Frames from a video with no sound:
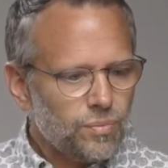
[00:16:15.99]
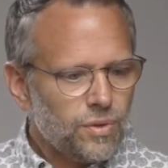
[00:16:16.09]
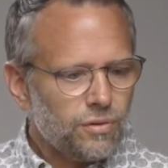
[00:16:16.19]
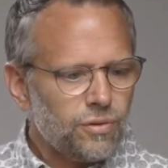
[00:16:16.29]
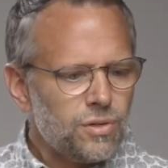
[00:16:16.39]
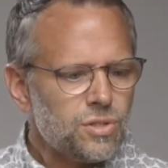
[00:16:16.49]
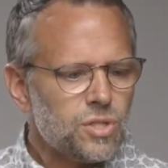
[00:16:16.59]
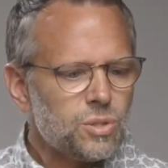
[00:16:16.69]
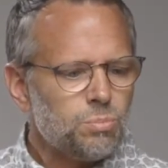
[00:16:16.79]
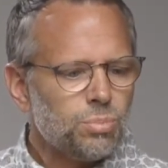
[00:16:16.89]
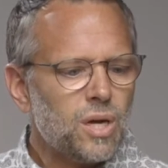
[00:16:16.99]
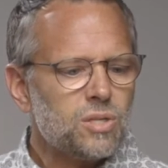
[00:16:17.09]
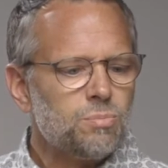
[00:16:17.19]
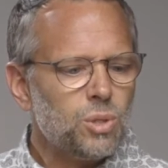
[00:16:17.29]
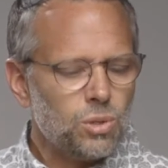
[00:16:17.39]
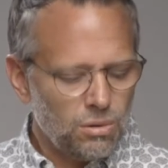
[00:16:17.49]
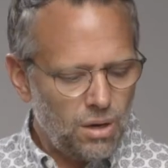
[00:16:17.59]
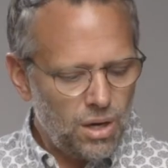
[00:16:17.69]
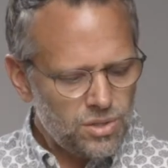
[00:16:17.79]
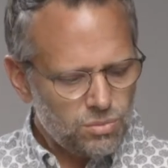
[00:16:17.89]
The first is
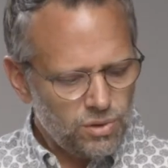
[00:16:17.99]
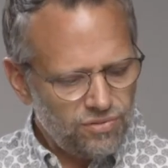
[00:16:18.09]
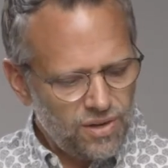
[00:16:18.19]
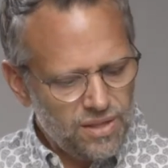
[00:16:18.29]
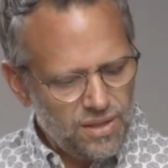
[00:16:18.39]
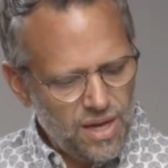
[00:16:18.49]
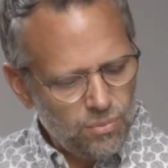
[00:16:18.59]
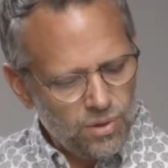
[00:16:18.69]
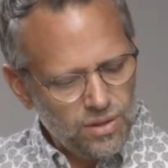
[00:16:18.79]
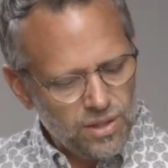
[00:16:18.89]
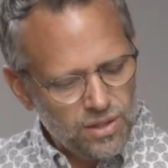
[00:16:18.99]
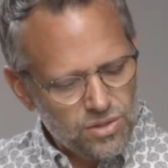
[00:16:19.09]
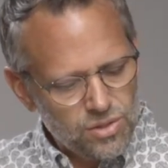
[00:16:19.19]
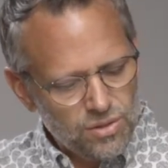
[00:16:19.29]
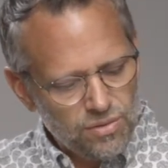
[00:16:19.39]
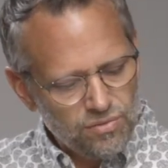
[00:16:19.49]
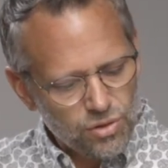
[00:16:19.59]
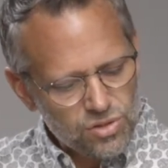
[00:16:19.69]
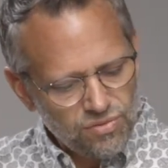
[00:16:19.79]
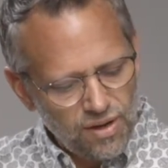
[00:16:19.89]
presbyteros. We find that one in
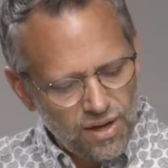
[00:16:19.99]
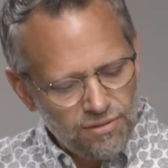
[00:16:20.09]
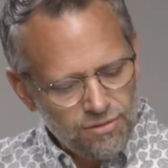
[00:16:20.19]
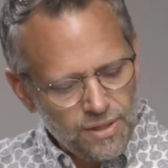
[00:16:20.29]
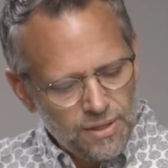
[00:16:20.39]
verse 5.